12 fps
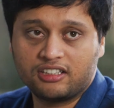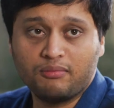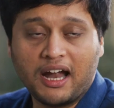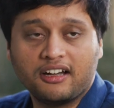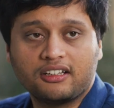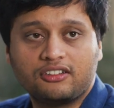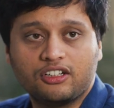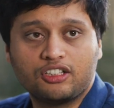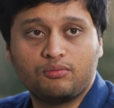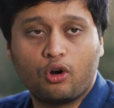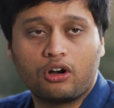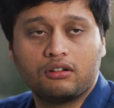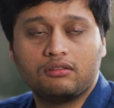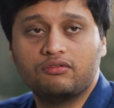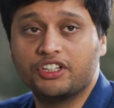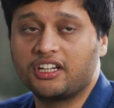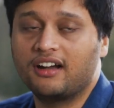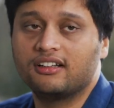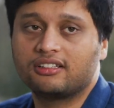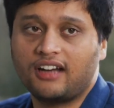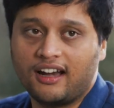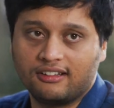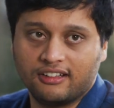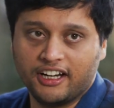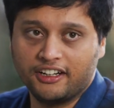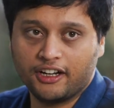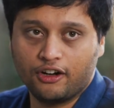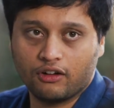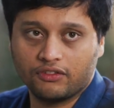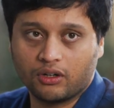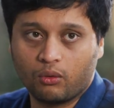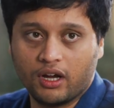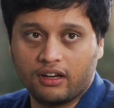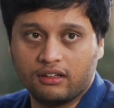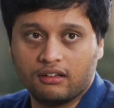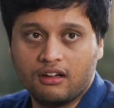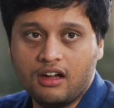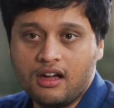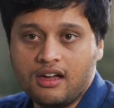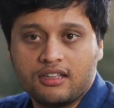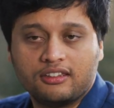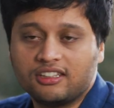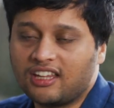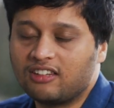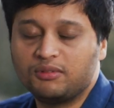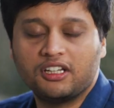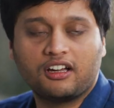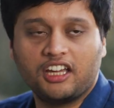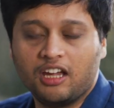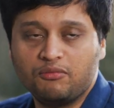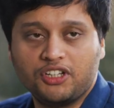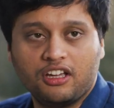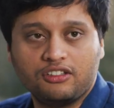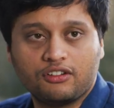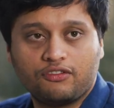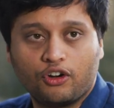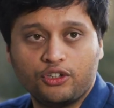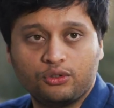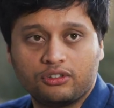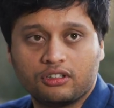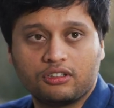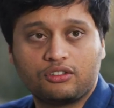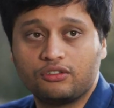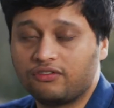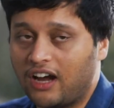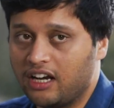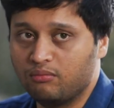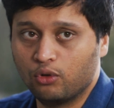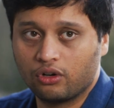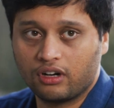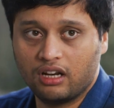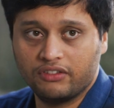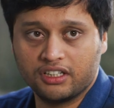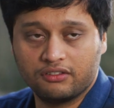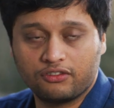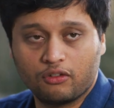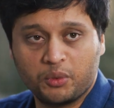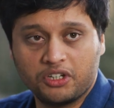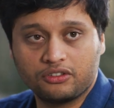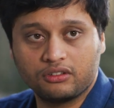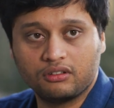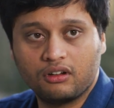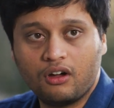a semantic search model which understands the intent of the query. This has been a game changer for users to find more relevant information.